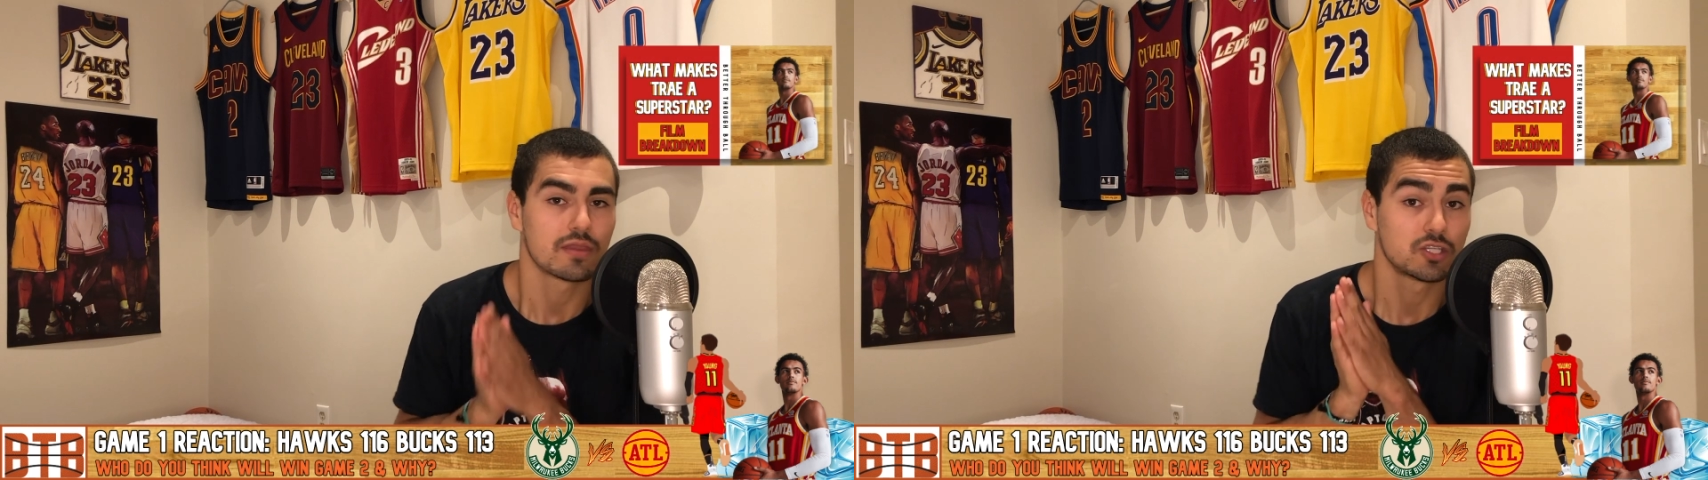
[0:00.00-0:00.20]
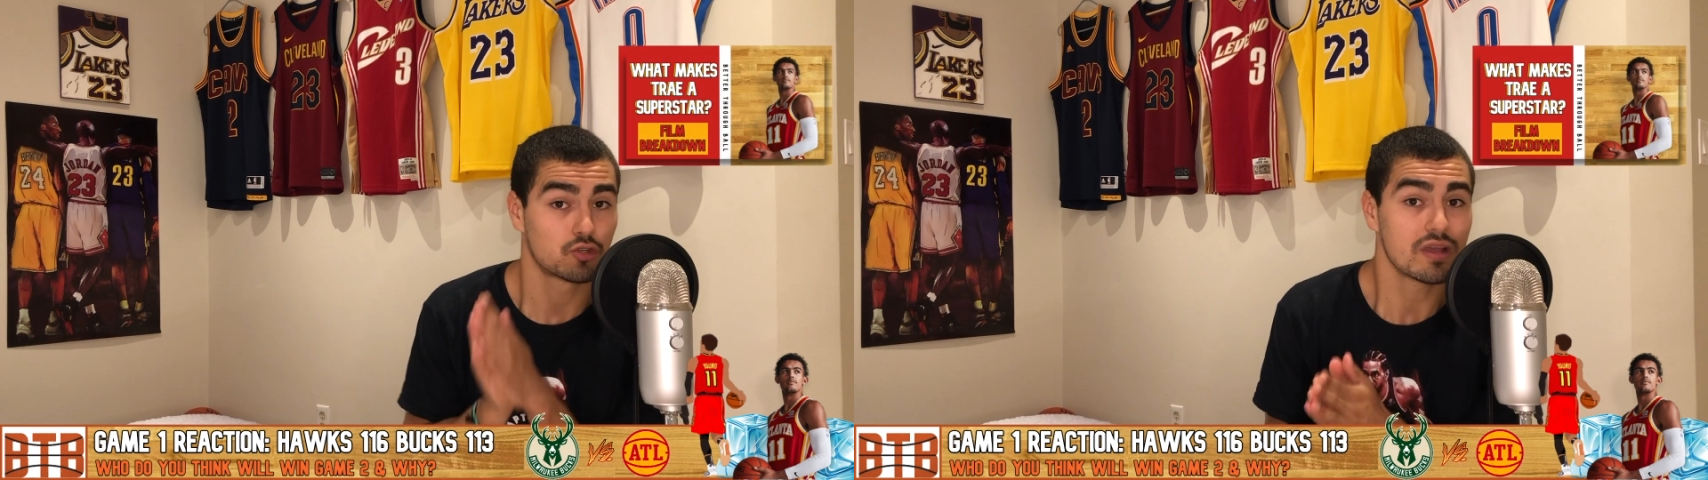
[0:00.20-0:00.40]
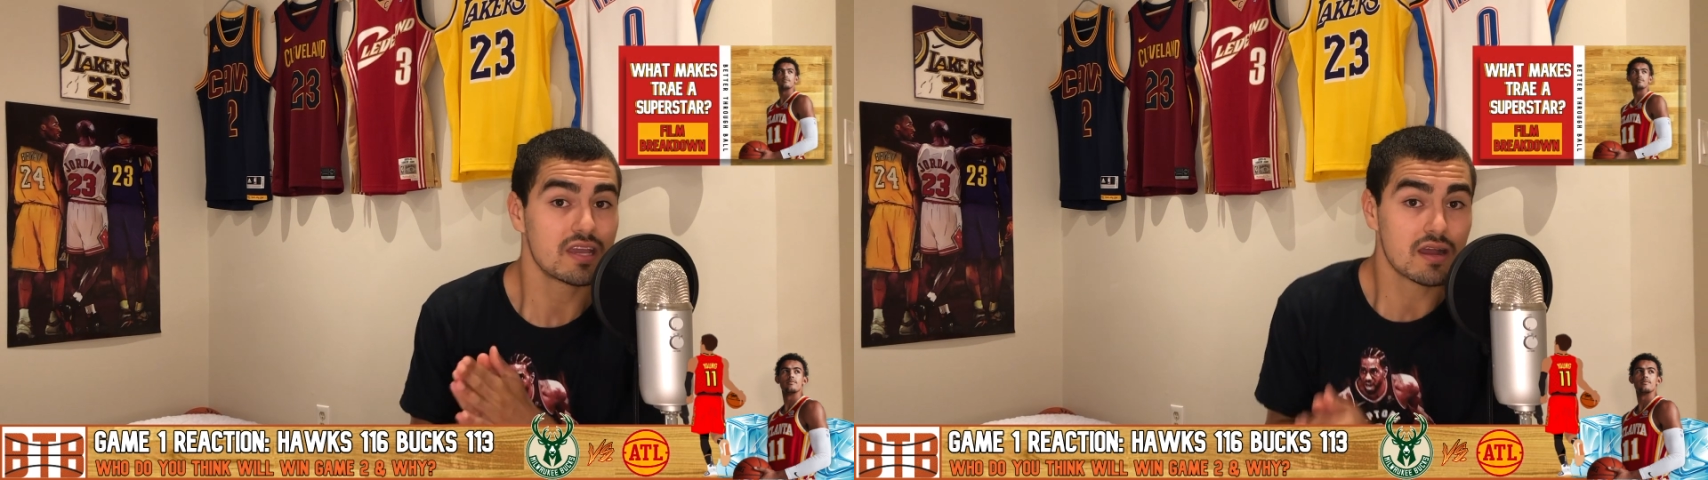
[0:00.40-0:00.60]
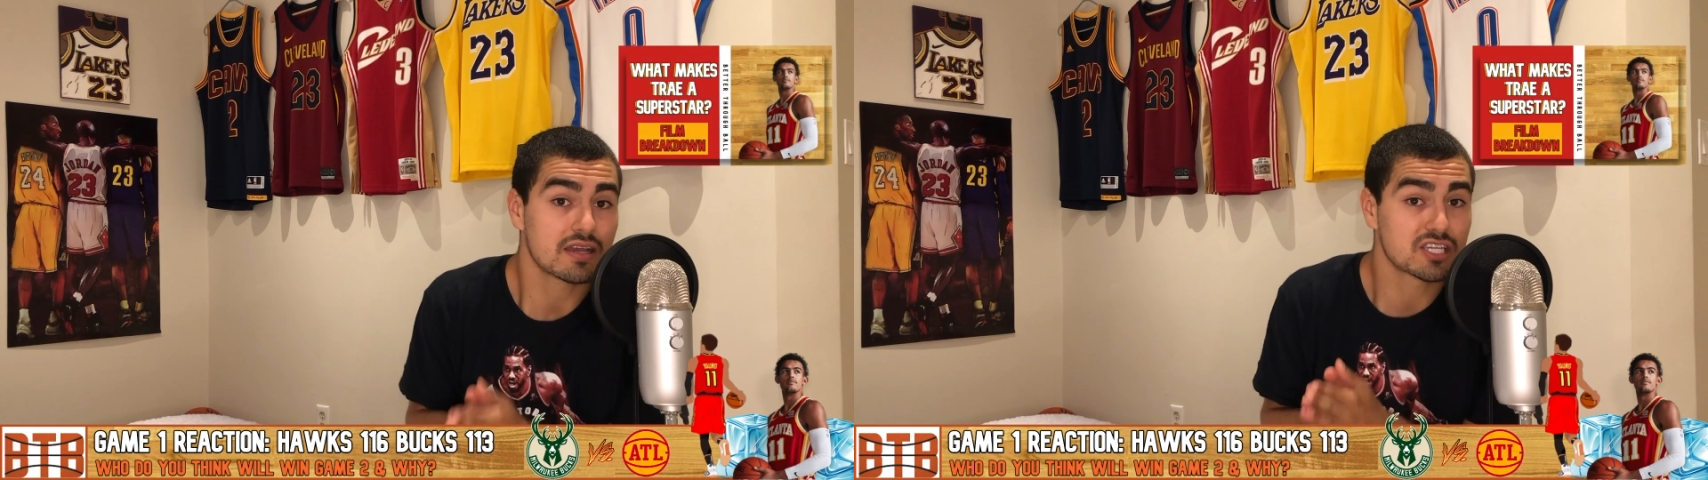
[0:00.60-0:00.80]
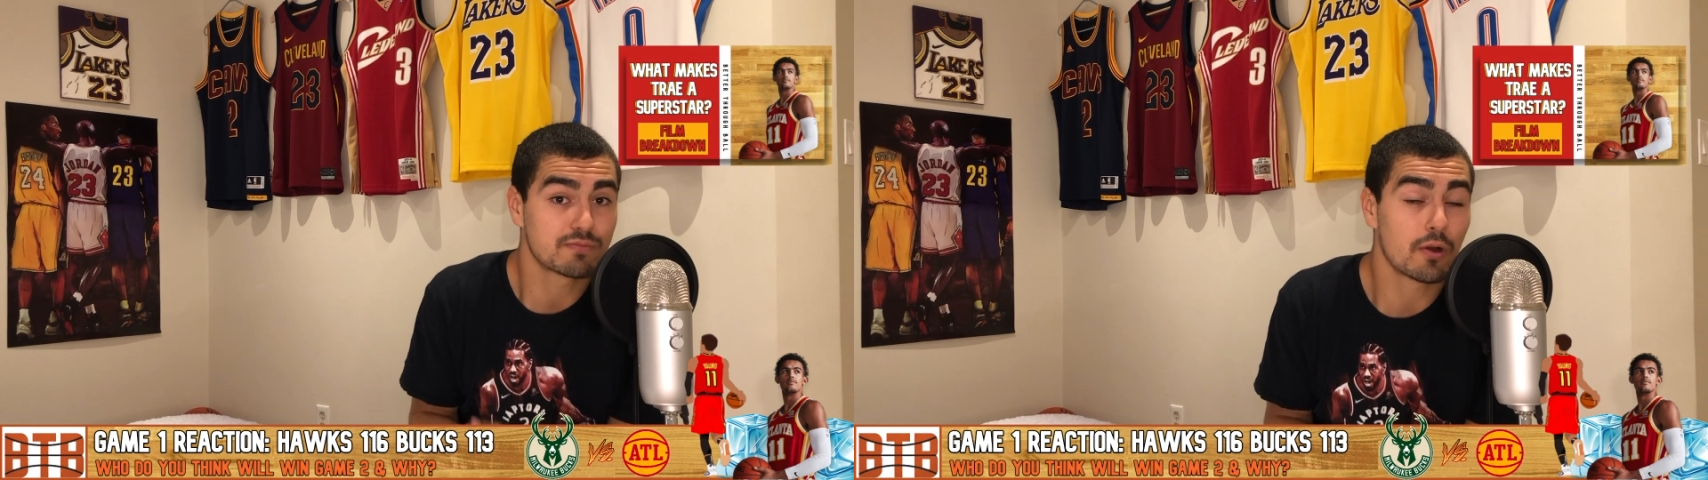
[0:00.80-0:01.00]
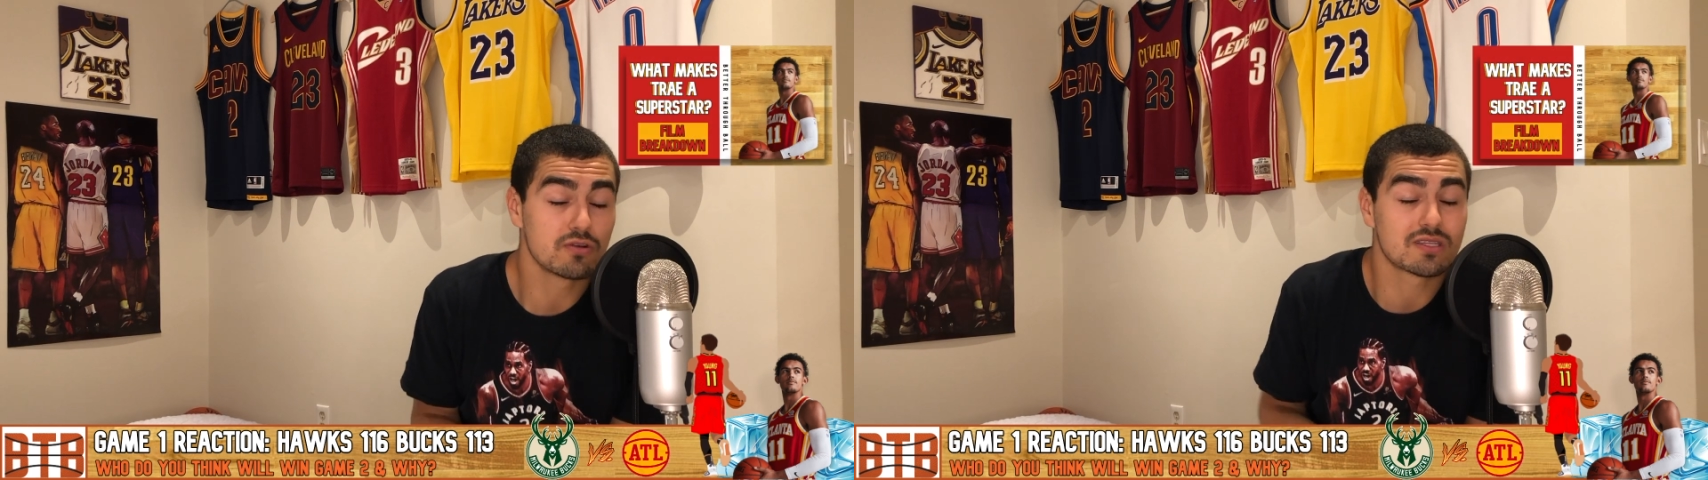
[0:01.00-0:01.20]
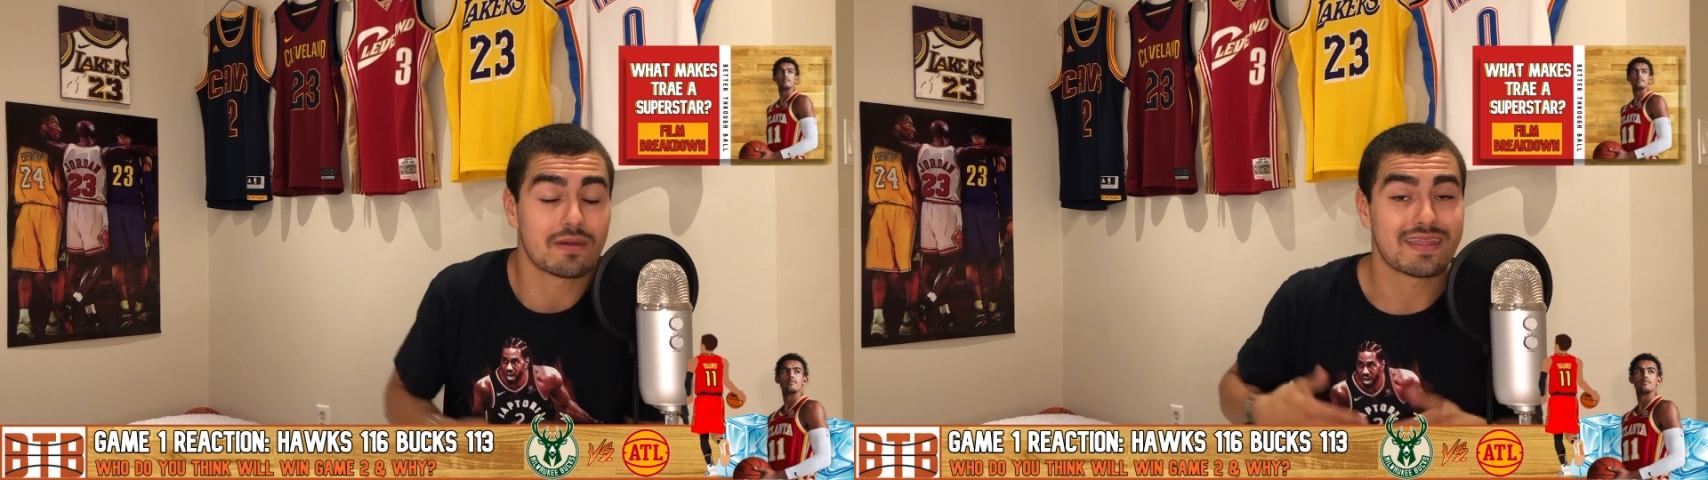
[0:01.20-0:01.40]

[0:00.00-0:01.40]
Trae Young exposed them,